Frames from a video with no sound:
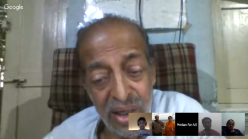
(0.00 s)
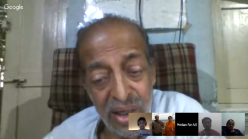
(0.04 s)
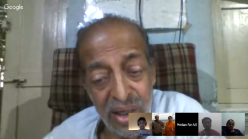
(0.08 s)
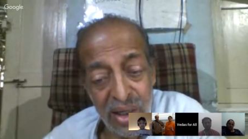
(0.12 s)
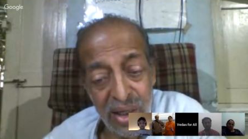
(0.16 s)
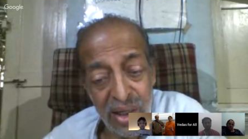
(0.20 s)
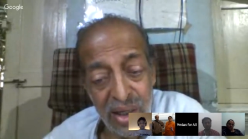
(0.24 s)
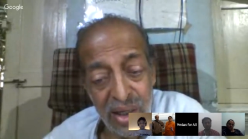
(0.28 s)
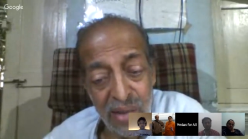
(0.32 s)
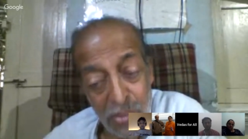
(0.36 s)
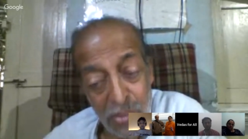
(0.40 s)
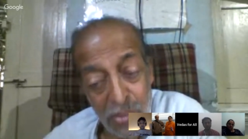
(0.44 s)

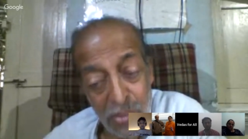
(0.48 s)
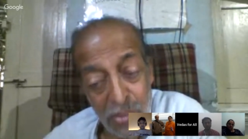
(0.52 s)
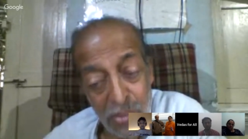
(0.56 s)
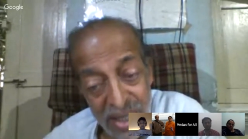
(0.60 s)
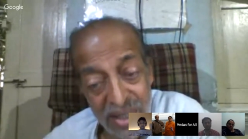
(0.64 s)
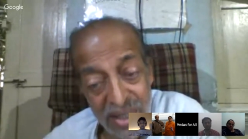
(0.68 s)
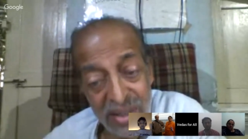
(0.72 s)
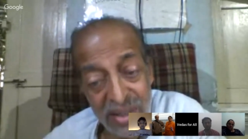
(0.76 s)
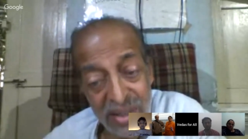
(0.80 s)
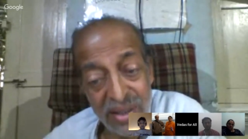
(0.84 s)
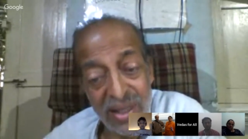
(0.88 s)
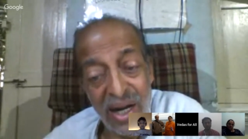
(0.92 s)
when you
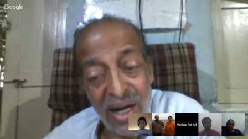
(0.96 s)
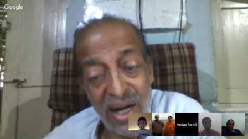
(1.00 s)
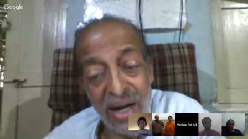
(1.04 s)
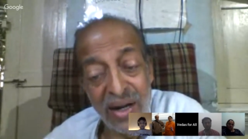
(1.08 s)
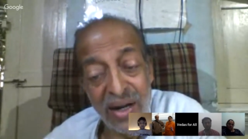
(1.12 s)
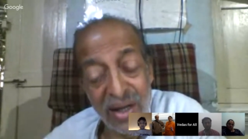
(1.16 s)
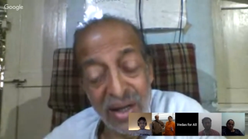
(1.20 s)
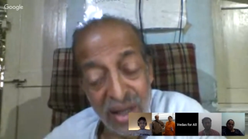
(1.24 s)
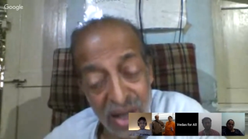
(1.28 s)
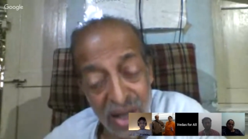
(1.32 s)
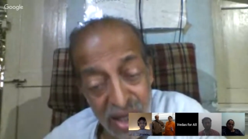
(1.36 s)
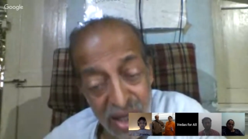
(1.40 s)
bury it, the
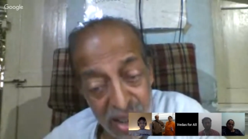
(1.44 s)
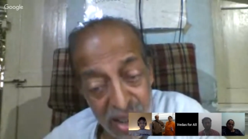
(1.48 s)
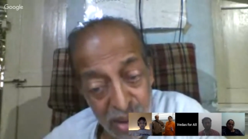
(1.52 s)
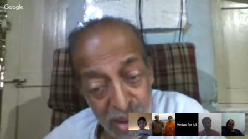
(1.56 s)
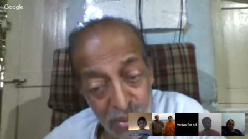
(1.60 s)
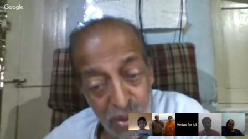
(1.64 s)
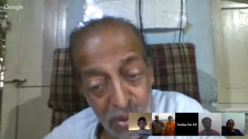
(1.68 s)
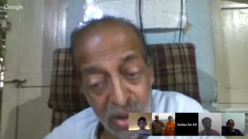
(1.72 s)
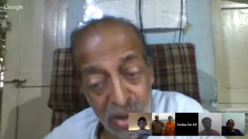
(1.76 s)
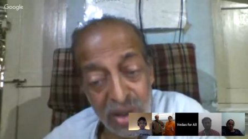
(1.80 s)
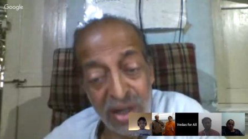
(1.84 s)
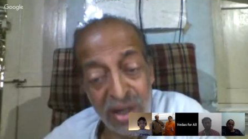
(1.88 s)
undercurrent of
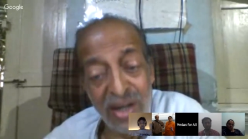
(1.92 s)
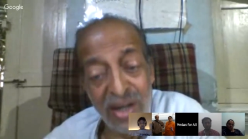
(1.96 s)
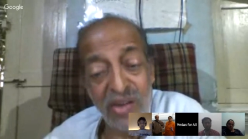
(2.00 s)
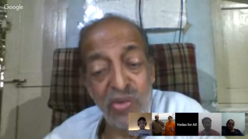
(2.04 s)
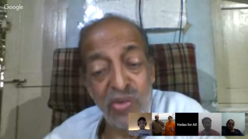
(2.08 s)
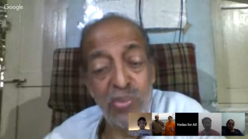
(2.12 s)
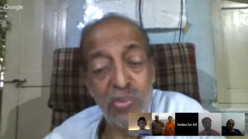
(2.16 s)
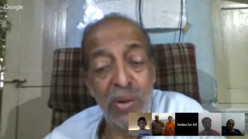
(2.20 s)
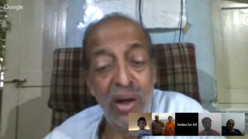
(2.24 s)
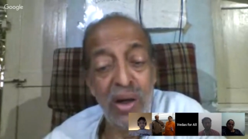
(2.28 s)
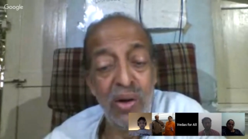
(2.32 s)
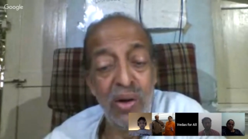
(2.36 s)
water gets
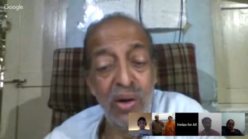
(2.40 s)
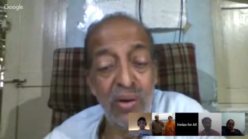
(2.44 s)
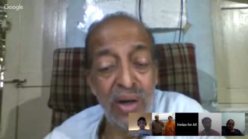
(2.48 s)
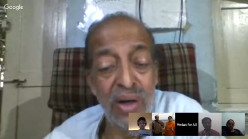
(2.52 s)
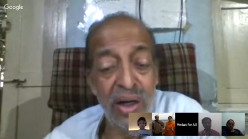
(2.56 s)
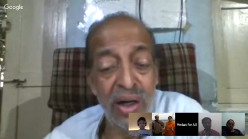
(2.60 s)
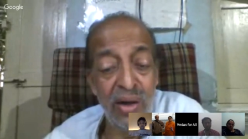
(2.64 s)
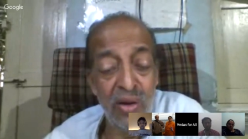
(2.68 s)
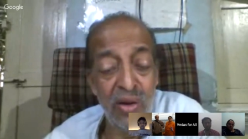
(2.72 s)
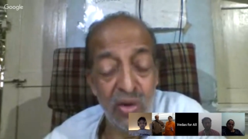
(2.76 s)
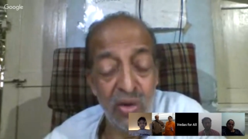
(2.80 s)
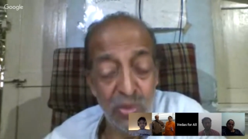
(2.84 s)

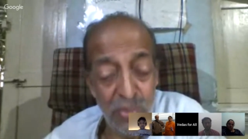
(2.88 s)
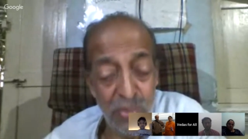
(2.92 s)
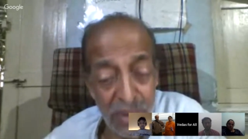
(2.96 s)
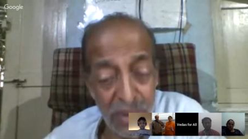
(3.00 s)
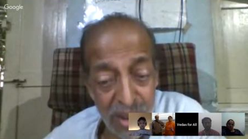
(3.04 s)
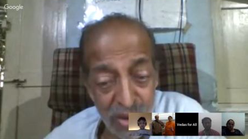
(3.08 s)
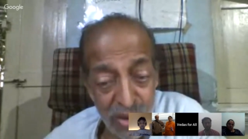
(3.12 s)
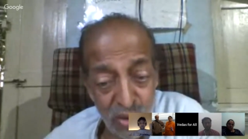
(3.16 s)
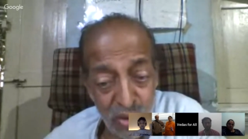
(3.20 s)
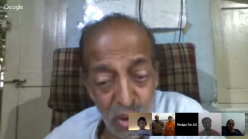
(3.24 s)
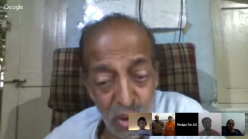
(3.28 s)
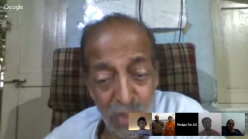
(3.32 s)
polluted. You're
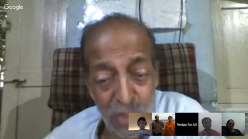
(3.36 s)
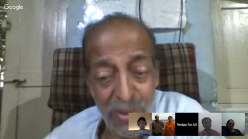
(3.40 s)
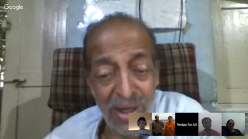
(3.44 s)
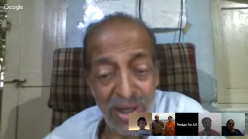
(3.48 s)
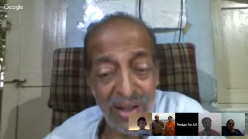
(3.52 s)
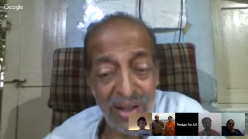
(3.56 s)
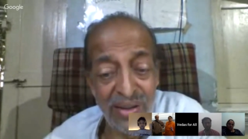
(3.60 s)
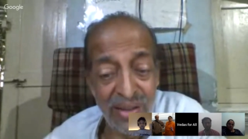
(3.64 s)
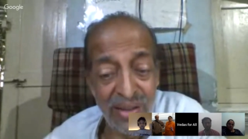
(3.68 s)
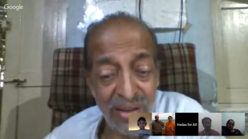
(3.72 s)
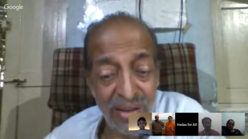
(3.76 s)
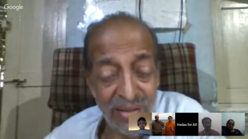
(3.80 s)
speaking so
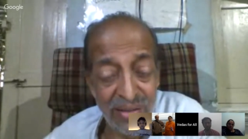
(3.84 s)
many things.